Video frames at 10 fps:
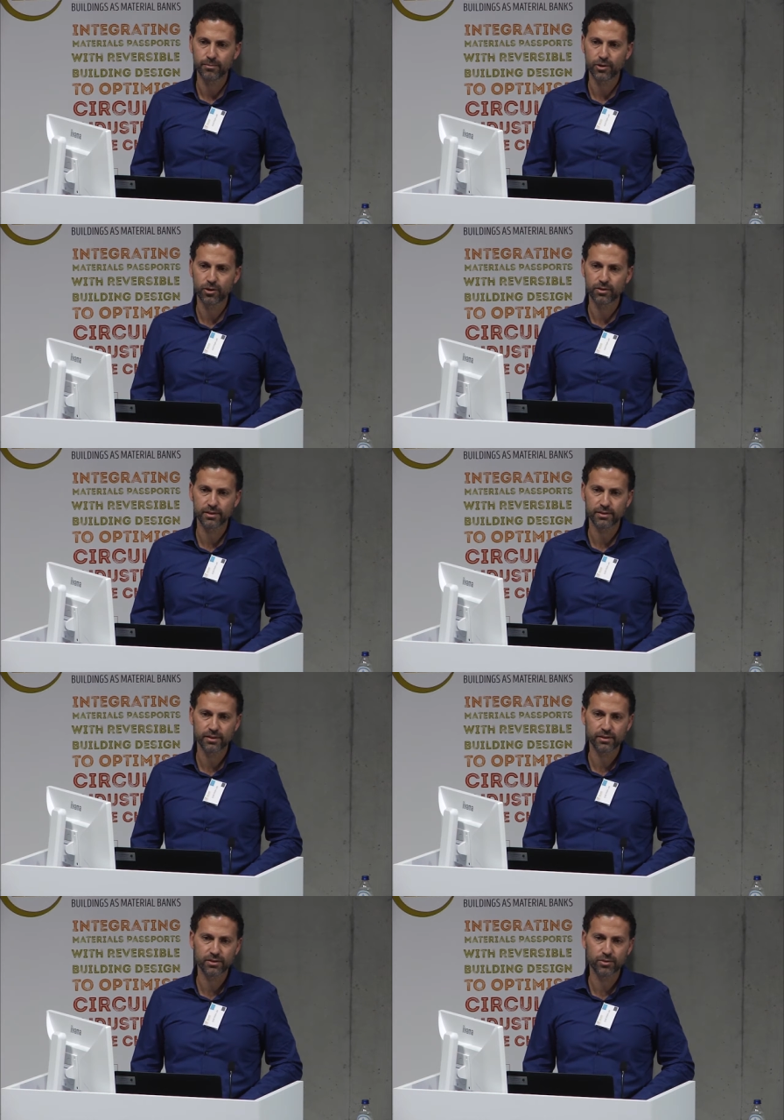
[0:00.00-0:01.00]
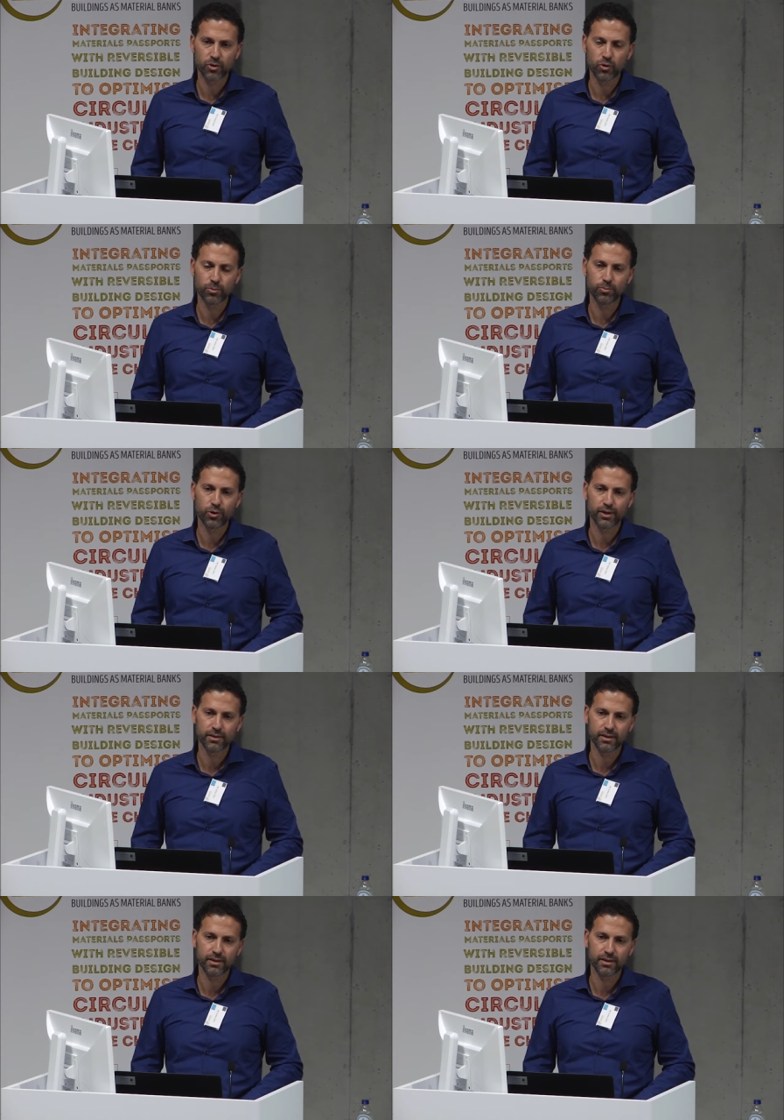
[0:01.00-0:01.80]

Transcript: because this is the whole point,